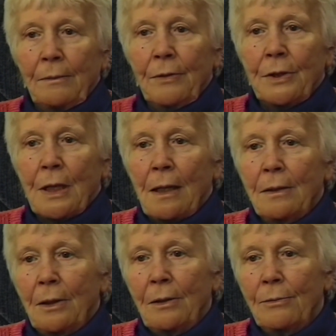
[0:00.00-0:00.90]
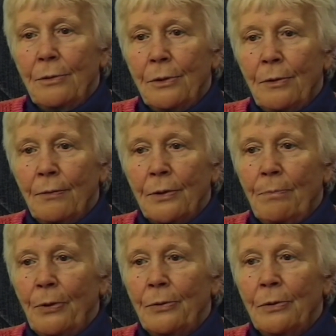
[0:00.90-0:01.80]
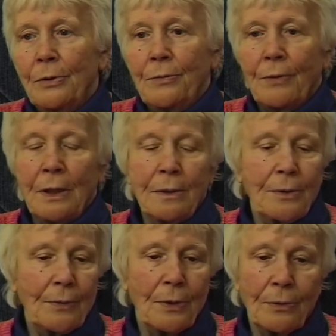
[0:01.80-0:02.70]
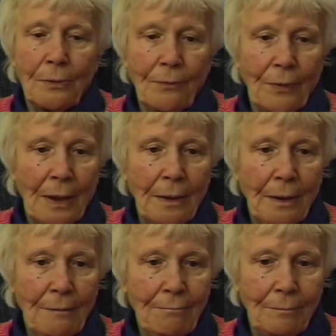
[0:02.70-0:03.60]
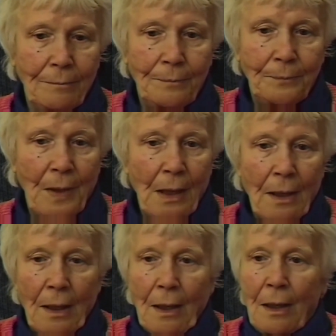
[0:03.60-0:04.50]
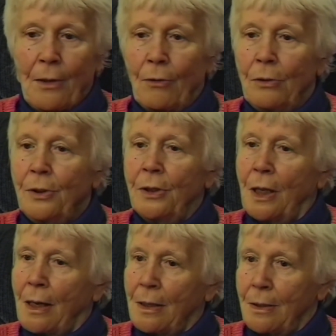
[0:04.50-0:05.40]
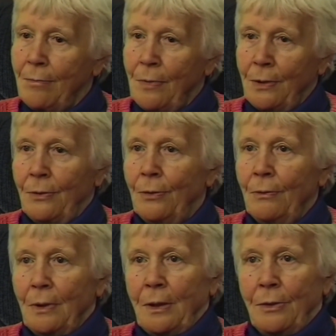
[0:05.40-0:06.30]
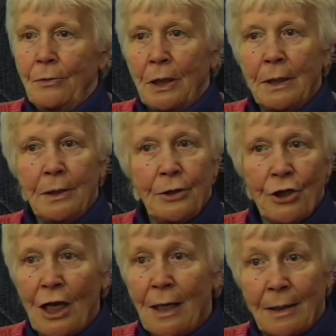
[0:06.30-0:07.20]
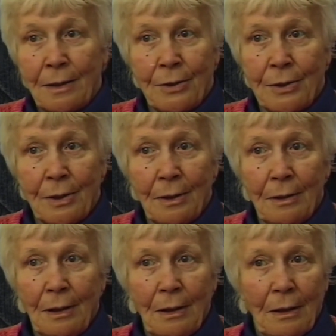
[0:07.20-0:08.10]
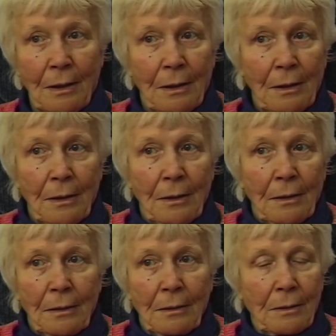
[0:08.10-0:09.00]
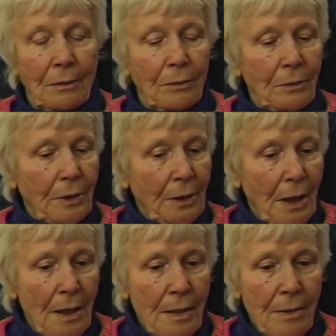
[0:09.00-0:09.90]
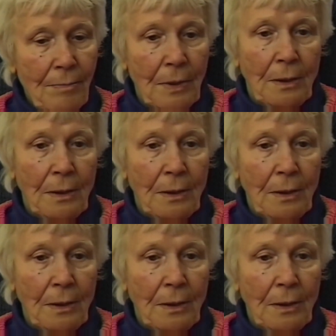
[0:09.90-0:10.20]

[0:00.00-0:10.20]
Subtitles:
We started looking for the Polish friends, we couldn't find them. And all the time, you heard shots. All the time.